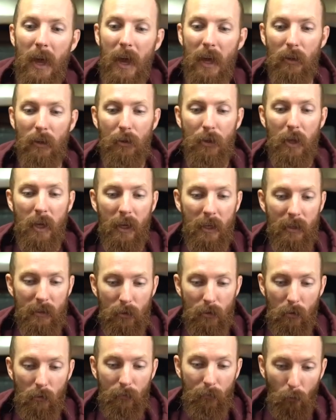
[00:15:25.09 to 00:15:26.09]
And the thing is,
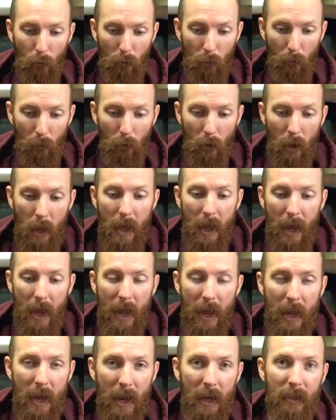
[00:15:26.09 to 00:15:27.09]
they're affordable
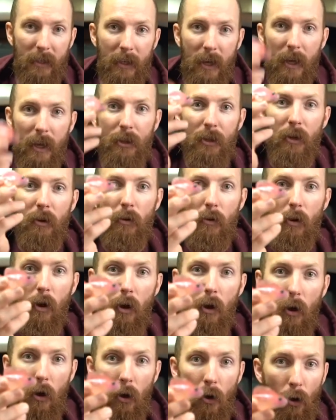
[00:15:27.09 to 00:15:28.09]
and
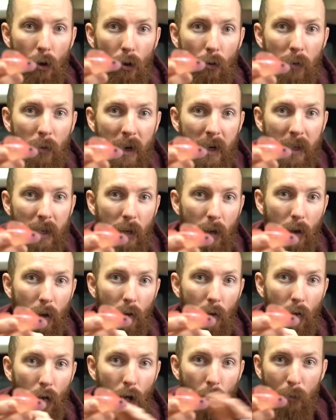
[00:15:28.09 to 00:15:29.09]
they're already
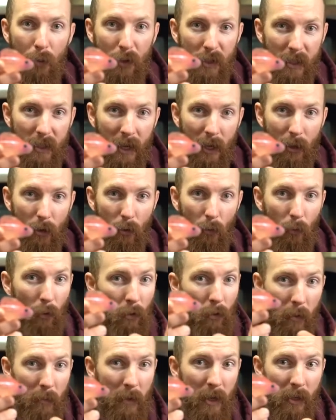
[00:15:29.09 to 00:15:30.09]
all put together. What
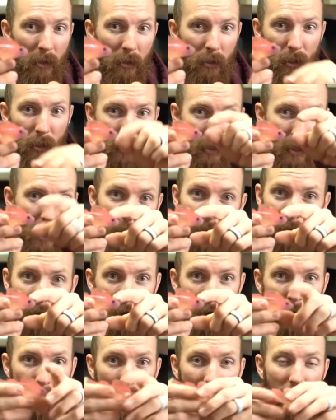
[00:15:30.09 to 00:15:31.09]
do I mean? You tie your
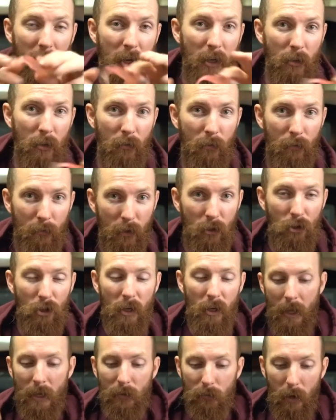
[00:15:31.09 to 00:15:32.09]
knot and you fish
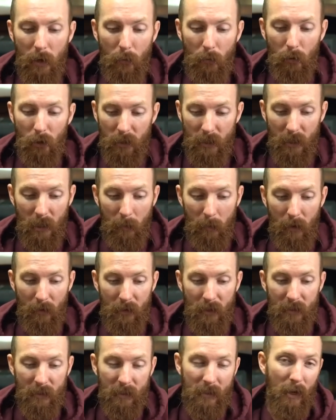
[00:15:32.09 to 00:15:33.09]
it. That's what I really dig about
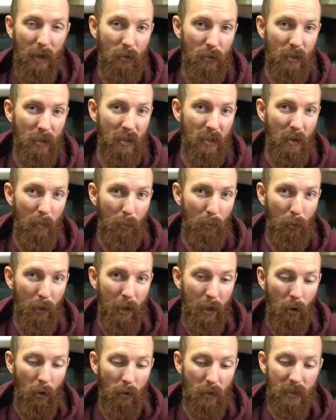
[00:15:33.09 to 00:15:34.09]
these is how simple
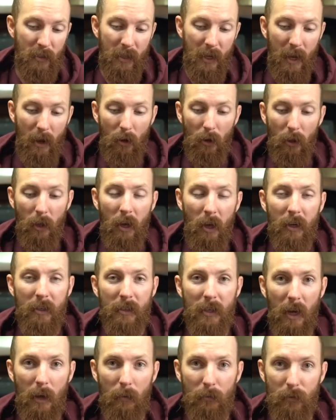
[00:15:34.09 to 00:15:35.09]
they are. See now, a lot of
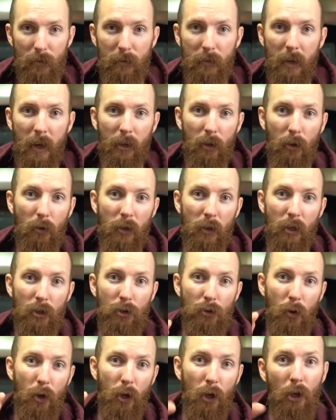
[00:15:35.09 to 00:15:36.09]
times you've got to go
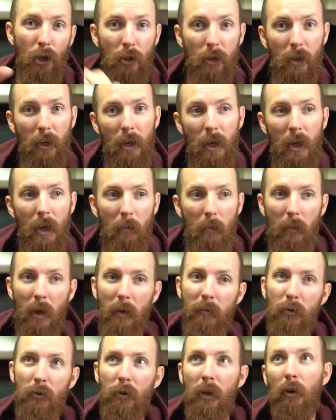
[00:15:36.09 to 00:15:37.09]
get you a hook
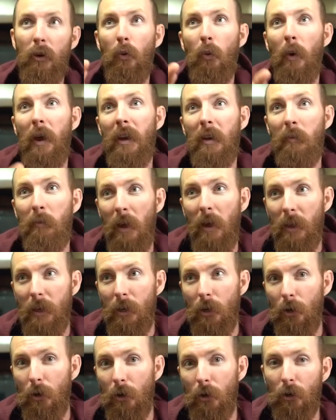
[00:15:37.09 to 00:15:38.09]
maybe you get a weighted belly
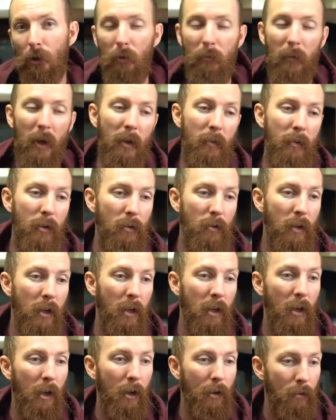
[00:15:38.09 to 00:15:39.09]
hook or maybe you
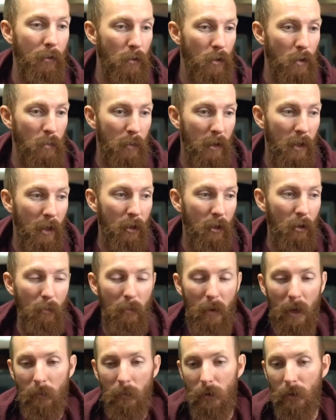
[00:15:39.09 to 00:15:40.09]
get an underspin or
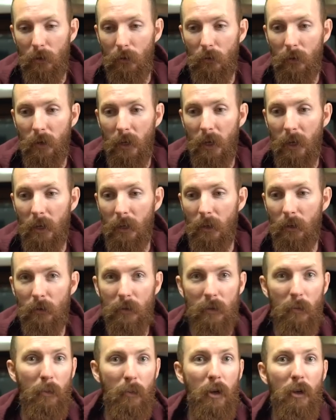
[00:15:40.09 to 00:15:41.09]
maybe you get
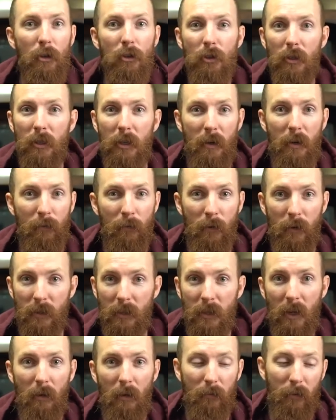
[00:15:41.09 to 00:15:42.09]
there's a bunch of different
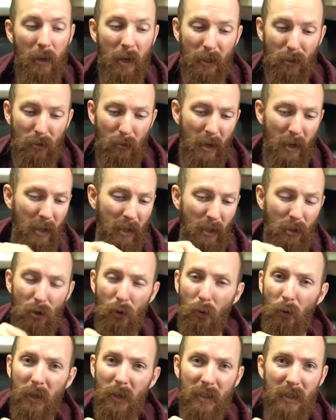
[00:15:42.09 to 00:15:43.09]
stuff like do i get
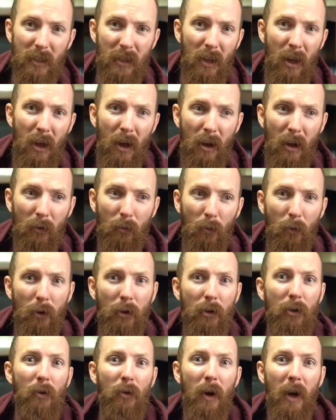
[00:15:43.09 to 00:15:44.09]
twist lock
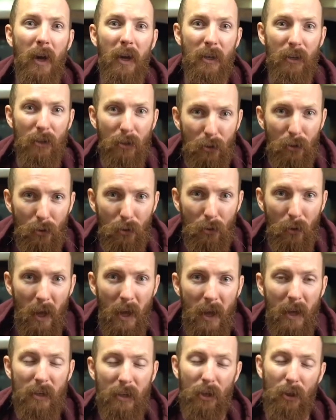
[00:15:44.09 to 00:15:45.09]
what do i do
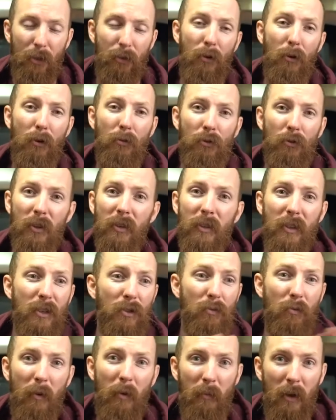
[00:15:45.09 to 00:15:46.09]
to throw just a
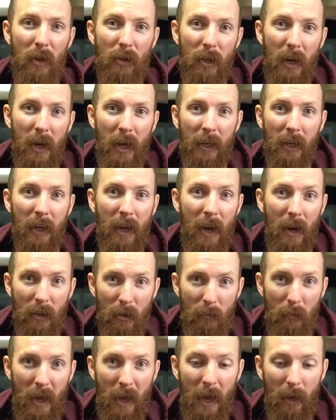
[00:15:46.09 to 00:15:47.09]
swim bait that i get out of
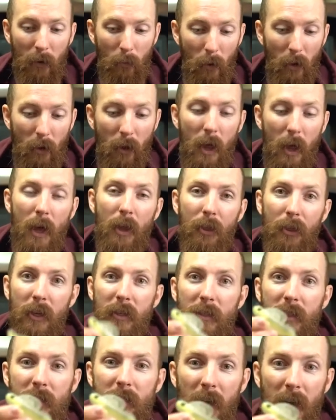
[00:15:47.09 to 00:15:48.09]
the bag well
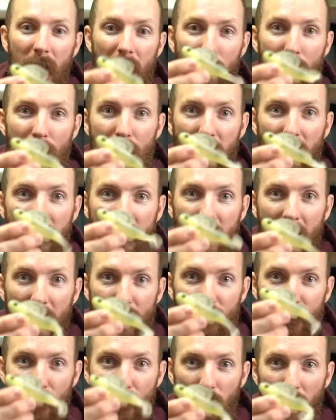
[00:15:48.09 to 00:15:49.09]
this has got everything
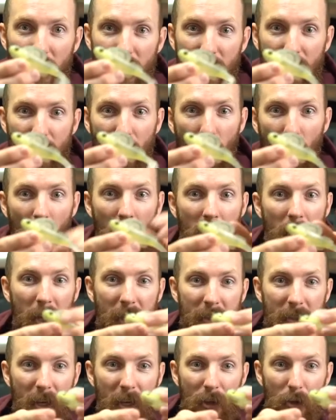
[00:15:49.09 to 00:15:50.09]
attached and ready to go
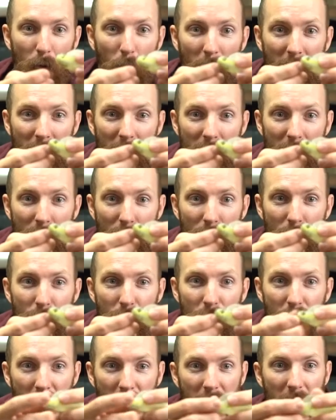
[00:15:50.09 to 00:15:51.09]
it's got the weight in there
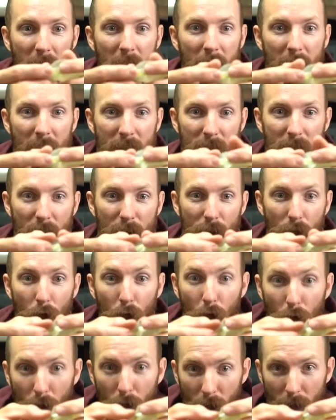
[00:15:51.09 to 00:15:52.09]
that you need it's got the
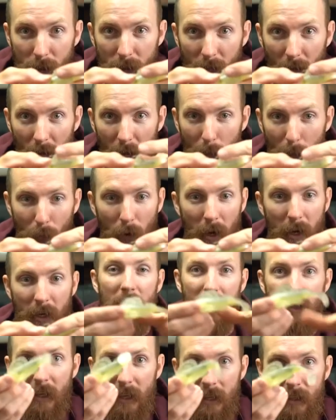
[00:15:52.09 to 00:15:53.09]
hook on top right
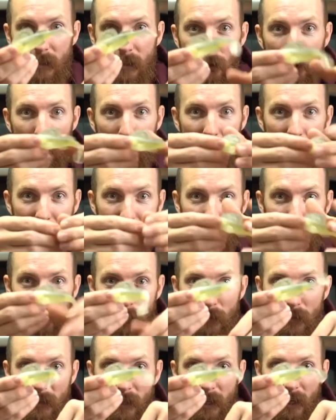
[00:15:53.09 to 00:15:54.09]
it's hidden so the bass
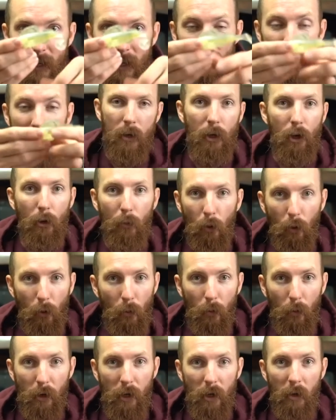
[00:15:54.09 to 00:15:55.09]
don't see it no
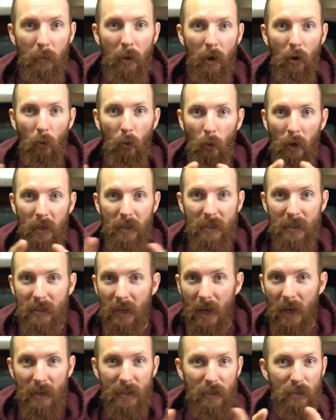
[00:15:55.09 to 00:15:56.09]
more worrying about what
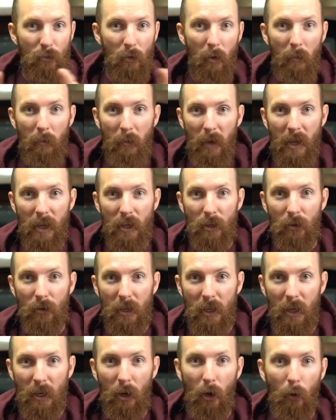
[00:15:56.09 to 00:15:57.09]
size swim bait you
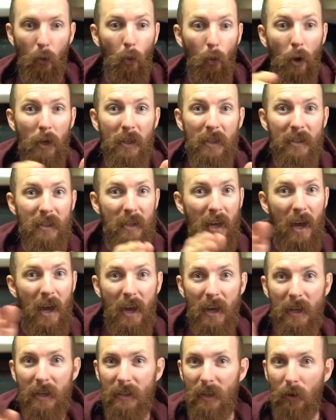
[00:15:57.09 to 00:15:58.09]
need on what
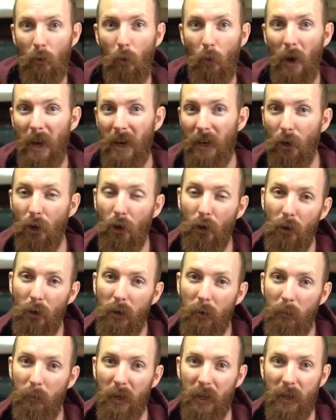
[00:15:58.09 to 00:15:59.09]
size and weight
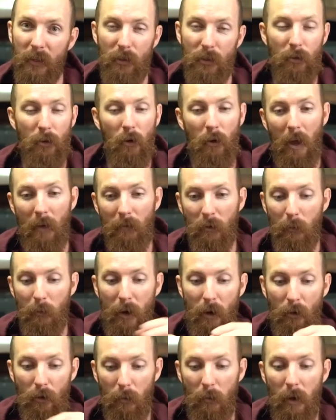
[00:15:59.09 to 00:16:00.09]
hook because you don't have to
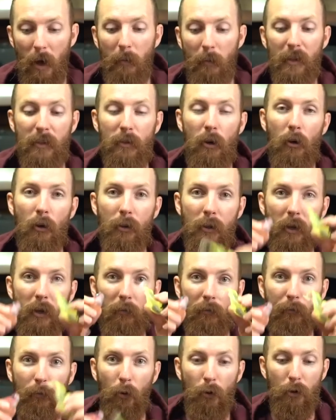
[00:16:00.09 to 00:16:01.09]
pair them up it's all
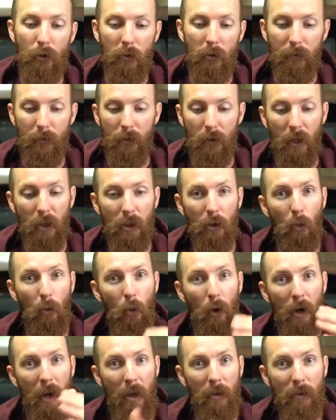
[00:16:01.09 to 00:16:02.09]
done for you if you get the
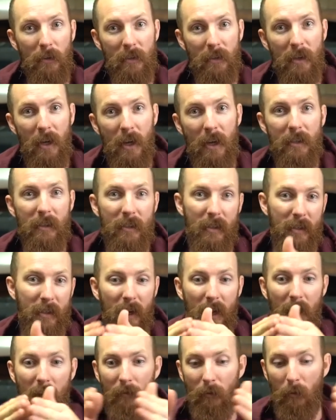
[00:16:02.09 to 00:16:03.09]
one ounce size it's
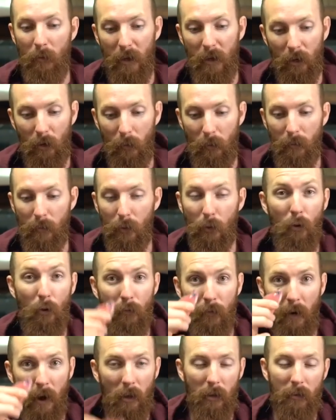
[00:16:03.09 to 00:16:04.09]
going to have a bigger
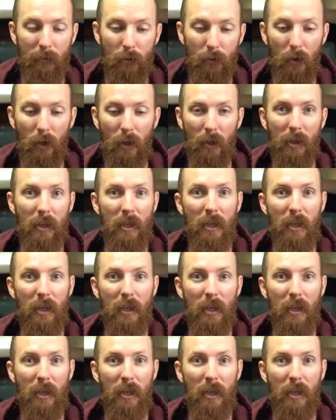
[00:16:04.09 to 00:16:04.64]
profile if you get